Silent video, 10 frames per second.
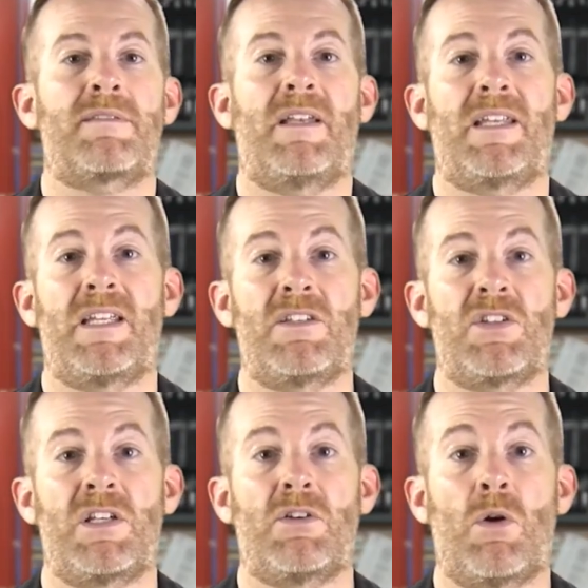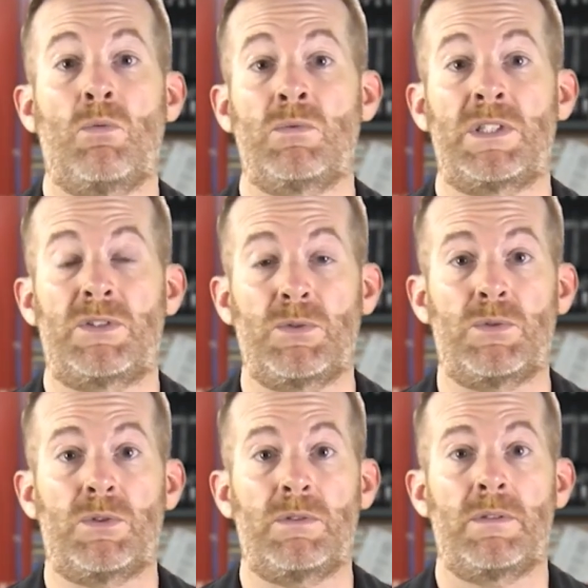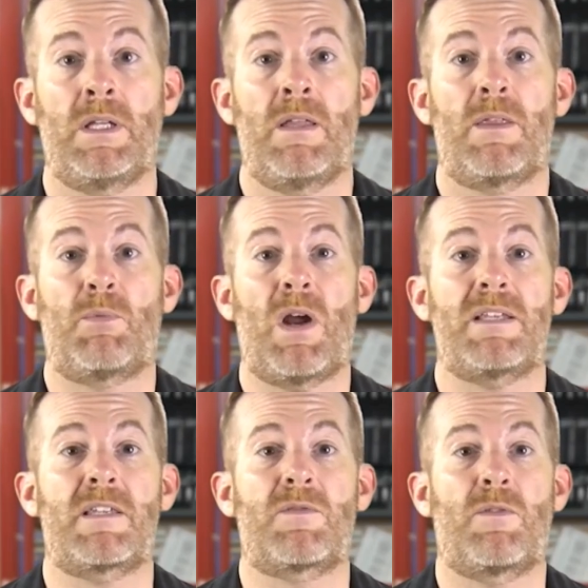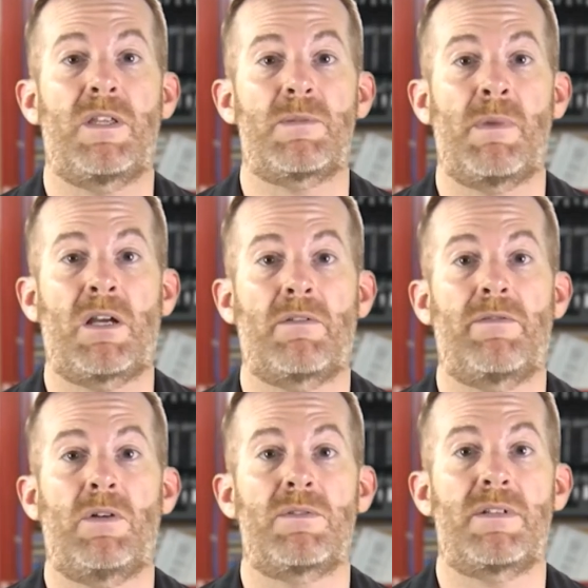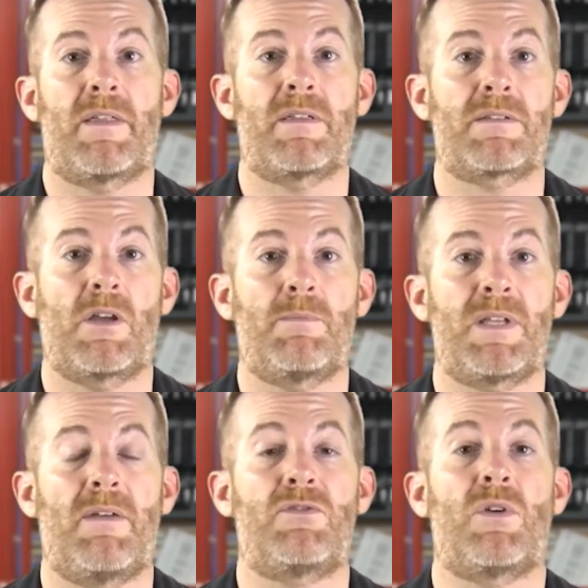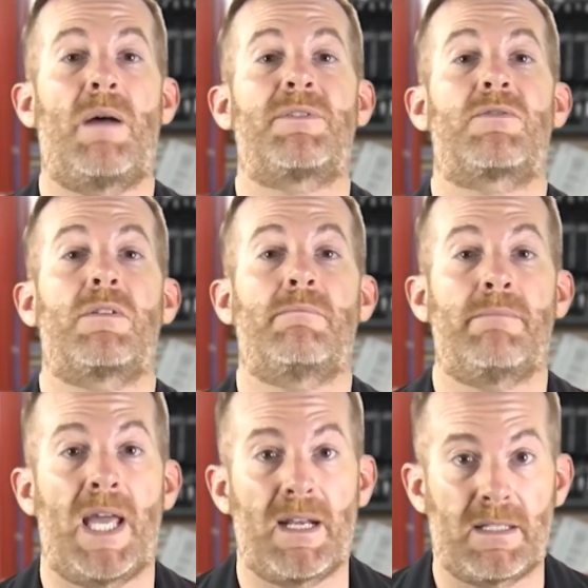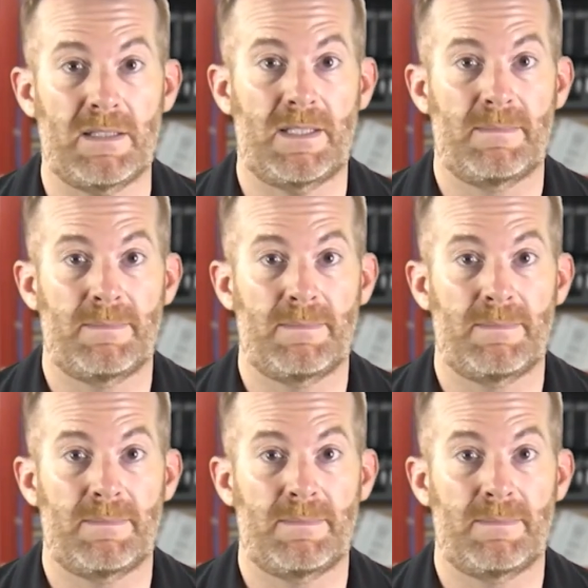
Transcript: an engineer-only tool, the prices for these microphone stethoscopes have dropped dramatically.